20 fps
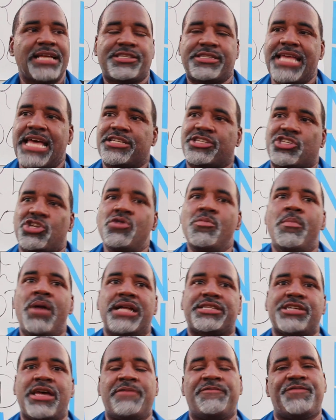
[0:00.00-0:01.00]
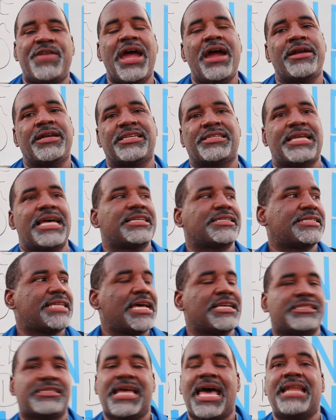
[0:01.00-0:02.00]
That's too much unfairness.
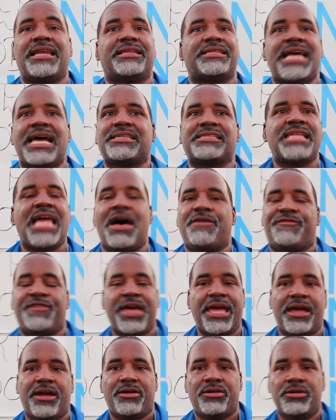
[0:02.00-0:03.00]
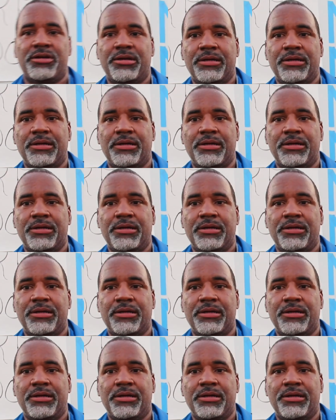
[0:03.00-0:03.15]
That's not fair.